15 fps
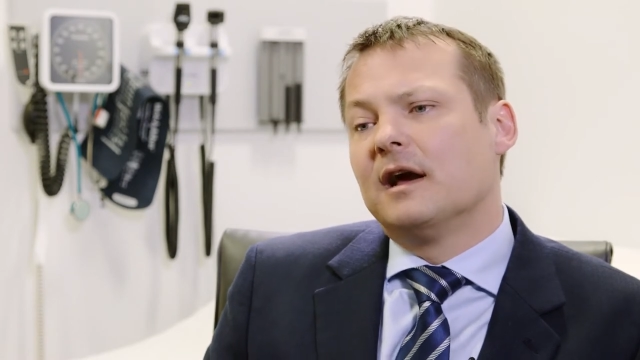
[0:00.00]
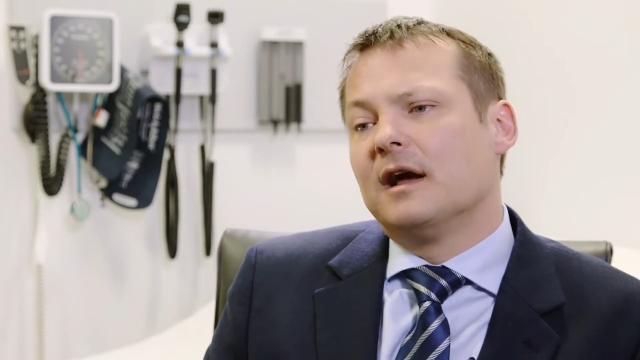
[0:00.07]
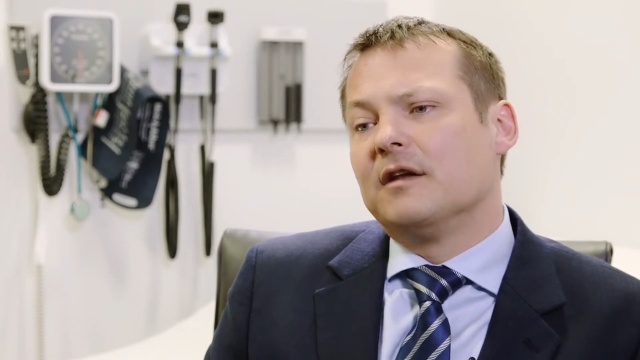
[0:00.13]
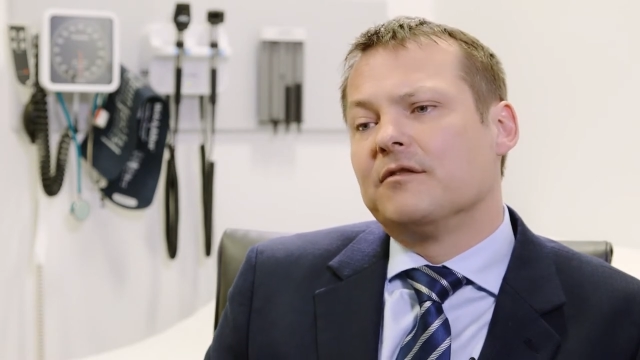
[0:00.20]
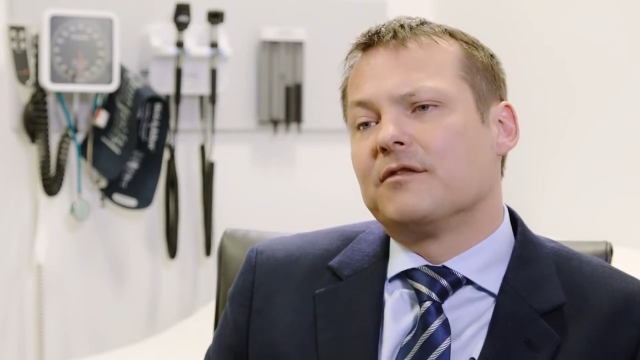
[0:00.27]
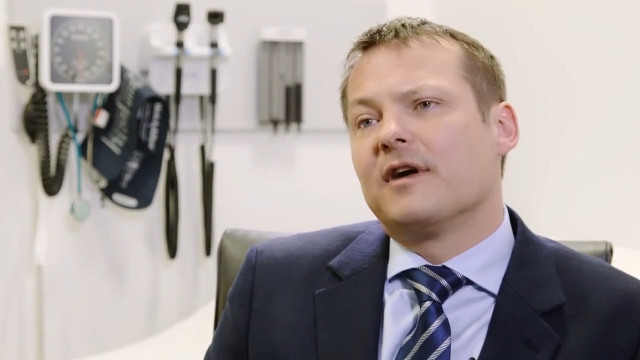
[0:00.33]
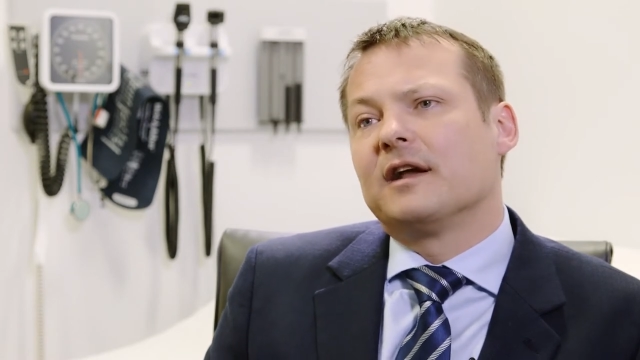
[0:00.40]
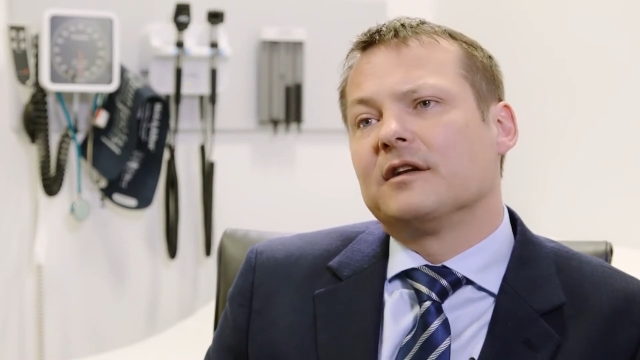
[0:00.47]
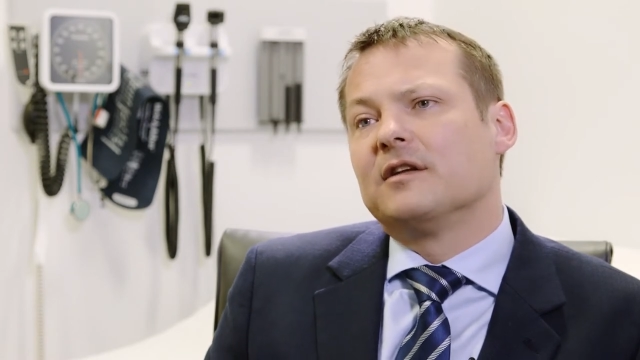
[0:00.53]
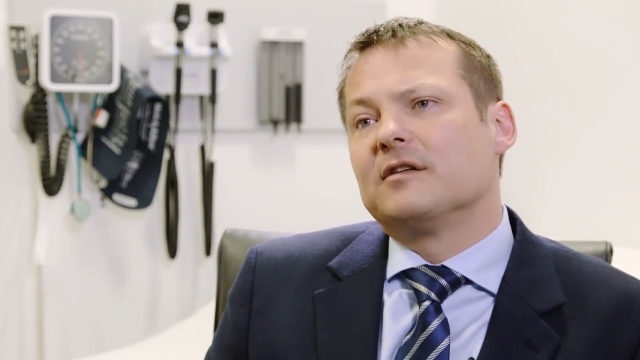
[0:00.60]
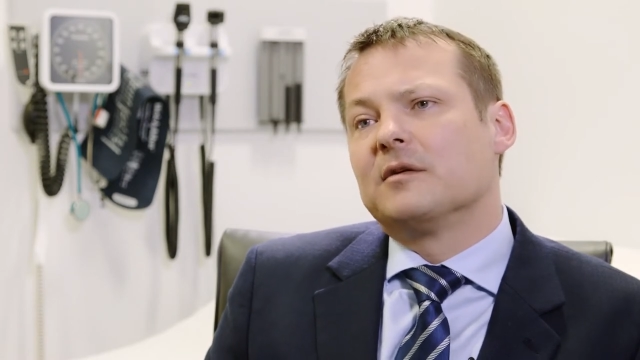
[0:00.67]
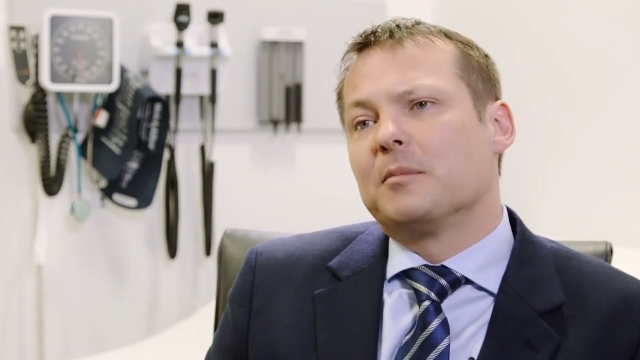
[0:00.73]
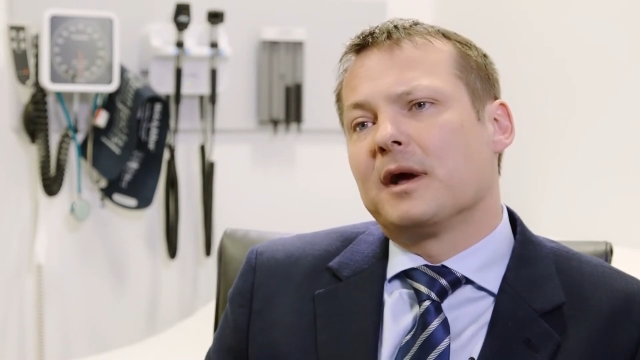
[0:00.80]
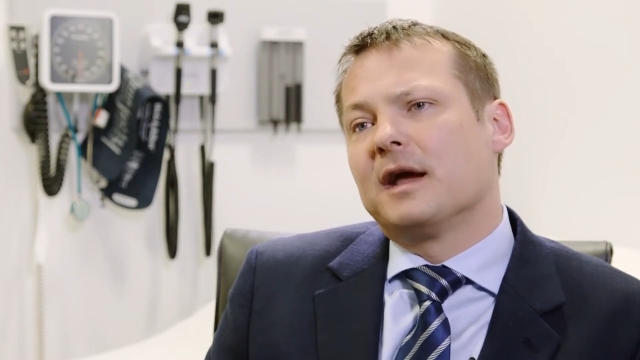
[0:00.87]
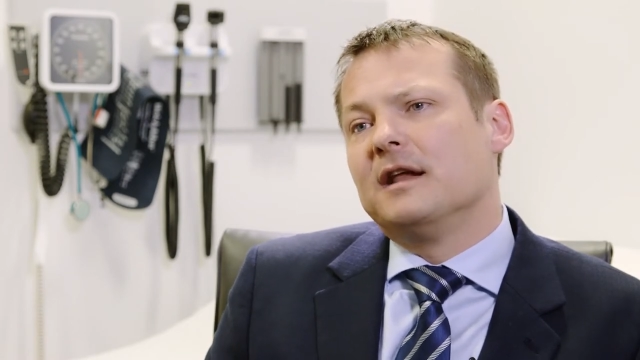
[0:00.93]
and in fact
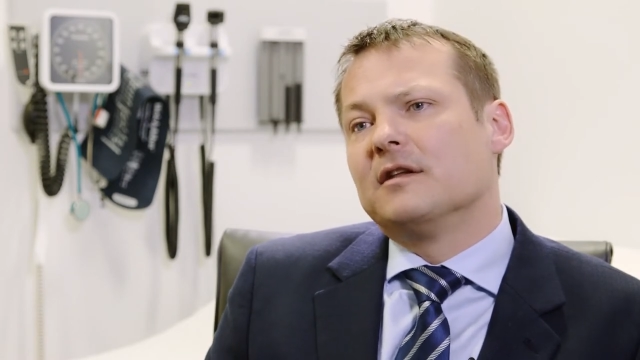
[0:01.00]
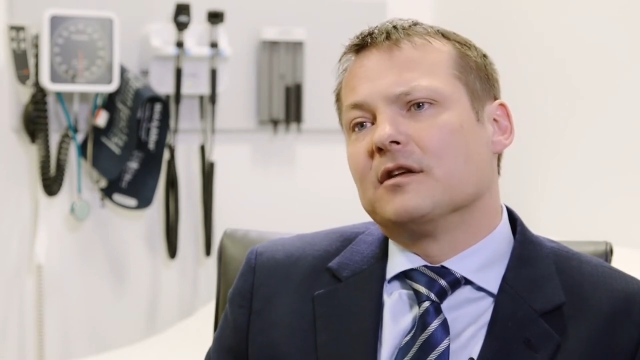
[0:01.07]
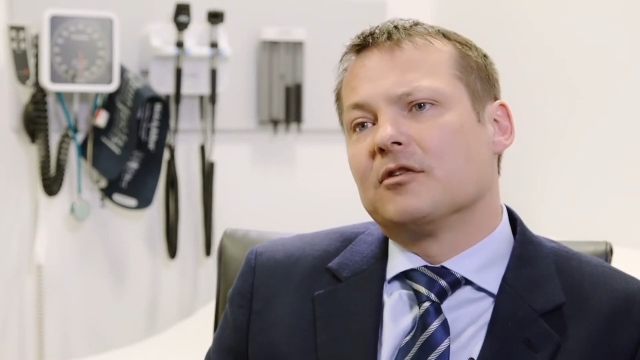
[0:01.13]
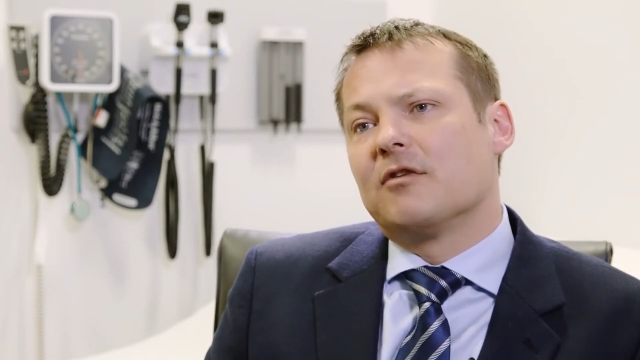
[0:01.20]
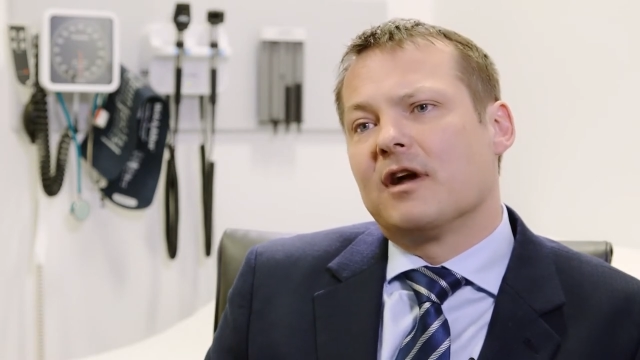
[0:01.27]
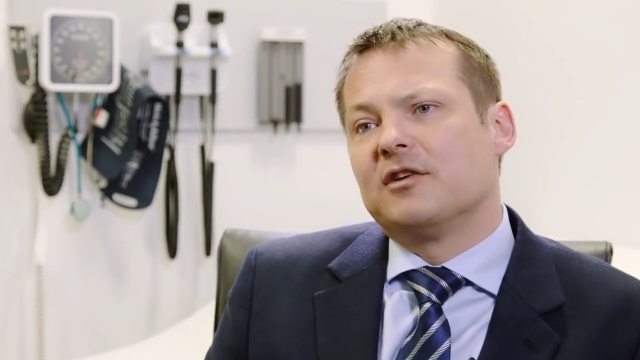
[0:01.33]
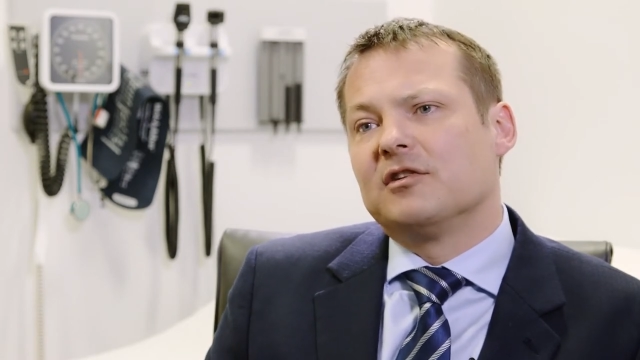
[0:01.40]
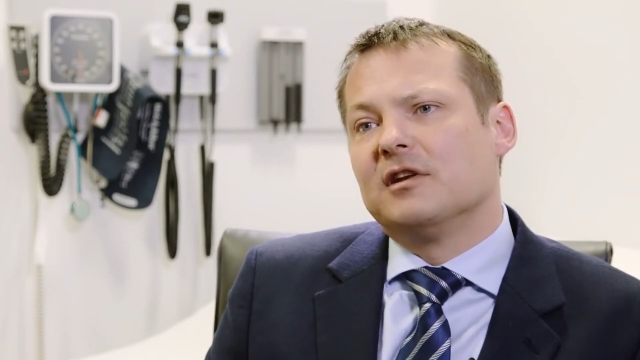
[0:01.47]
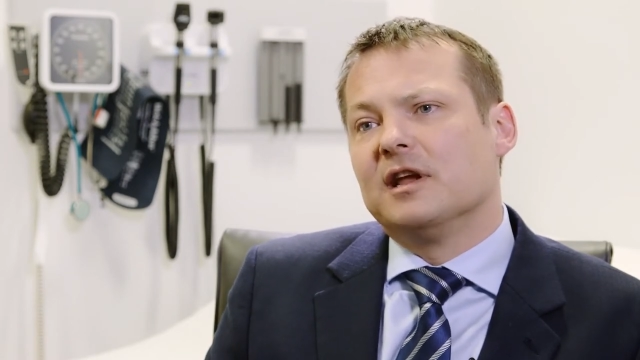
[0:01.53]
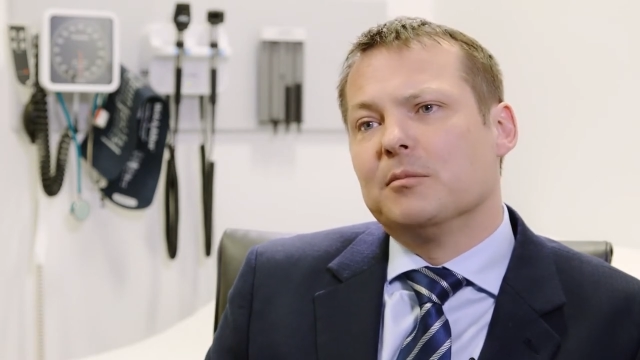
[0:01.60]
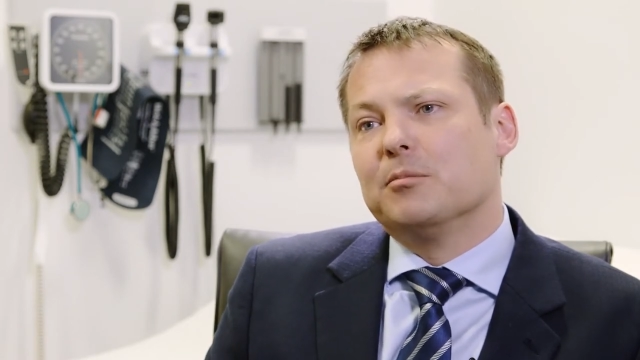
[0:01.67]
it's a pain that gradually